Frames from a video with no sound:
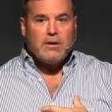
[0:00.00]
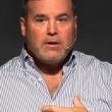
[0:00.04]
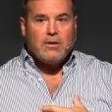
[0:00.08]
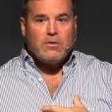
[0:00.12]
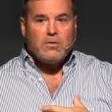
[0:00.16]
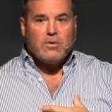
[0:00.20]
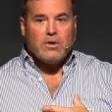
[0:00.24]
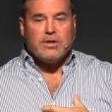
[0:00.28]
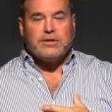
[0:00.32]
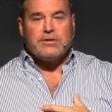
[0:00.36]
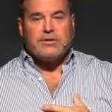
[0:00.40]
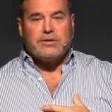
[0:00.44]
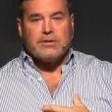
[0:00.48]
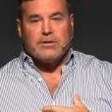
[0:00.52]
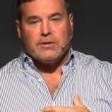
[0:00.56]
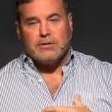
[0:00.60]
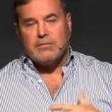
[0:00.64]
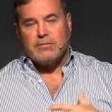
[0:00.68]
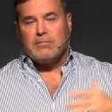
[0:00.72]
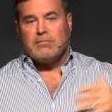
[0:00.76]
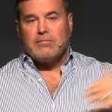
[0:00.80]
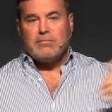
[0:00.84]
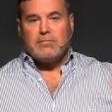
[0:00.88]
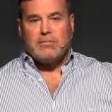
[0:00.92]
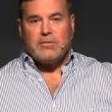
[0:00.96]
Well, listen,
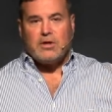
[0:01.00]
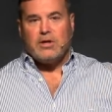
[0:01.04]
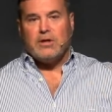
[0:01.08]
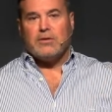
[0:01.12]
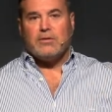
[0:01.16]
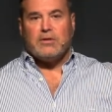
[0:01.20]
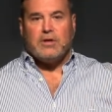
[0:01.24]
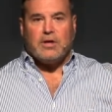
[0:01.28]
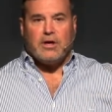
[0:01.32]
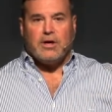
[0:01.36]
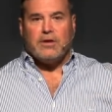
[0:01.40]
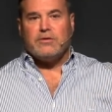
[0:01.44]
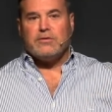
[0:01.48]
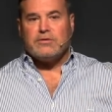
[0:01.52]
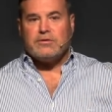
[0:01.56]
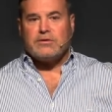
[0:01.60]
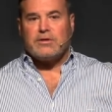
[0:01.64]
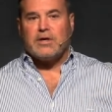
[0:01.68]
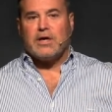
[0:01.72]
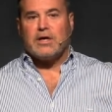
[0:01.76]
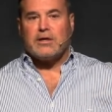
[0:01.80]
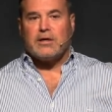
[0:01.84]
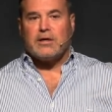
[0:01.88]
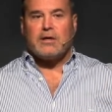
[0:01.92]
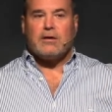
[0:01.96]
you know, the others
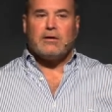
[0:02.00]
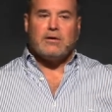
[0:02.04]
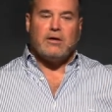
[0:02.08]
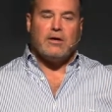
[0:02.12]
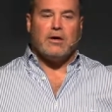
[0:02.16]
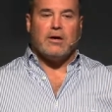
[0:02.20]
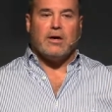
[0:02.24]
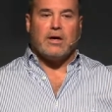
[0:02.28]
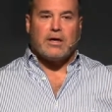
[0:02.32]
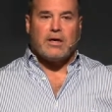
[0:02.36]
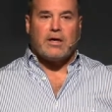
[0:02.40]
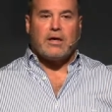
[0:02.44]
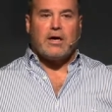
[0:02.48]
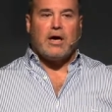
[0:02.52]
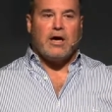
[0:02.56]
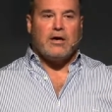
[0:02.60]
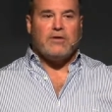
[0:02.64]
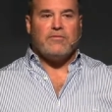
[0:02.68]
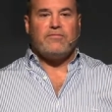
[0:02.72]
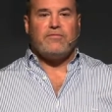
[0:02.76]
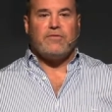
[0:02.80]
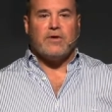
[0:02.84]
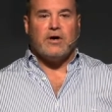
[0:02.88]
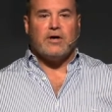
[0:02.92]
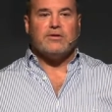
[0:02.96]
I could, you know, I kind
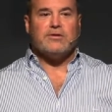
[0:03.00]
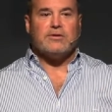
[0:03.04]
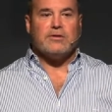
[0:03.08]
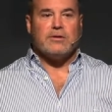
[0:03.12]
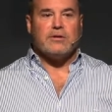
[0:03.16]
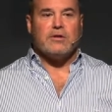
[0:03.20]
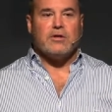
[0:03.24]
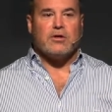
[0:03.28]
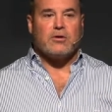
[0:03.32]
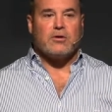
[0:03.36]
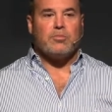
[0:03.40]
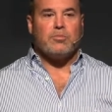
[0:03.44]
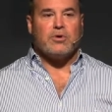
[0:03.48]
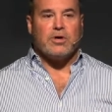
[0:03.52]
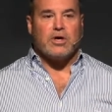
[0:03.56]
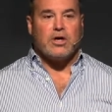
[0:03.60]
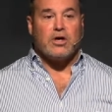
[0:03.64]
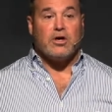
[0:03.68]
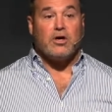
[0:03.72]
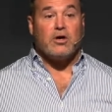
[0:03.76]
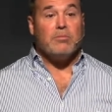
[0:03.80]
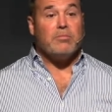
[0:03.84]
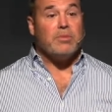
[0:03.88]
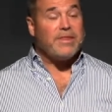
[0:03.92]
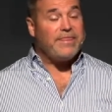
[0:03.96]
of fudge and look pretty
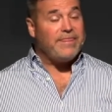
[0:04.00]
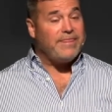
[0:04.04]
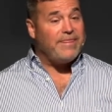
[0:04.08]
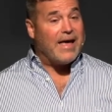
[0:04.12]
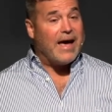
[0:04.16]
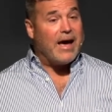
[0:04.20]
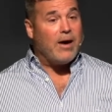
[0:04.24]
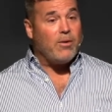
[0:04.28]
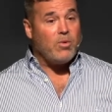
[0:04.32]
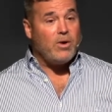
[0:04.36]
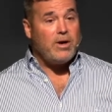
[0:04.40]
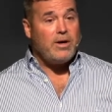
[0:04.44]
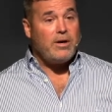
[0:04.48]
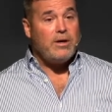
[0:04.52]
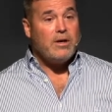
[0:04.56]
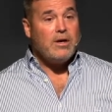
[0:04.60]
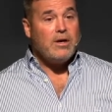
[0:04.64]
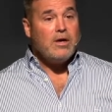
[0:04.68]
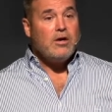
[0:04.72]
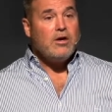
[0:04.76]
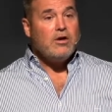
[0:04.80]
good, but that one,